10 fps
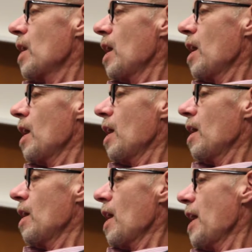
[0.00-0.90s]

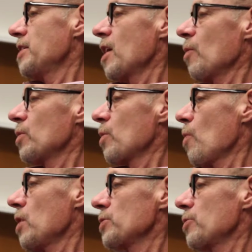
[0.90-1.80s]
I dealt with the
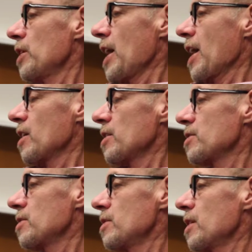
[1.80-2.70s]
Wall Street
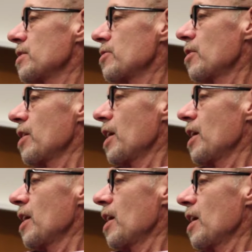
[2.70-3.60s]
analyst
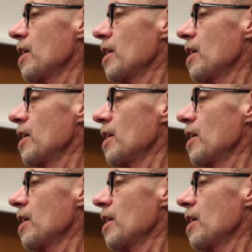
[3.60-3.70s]
yesterday,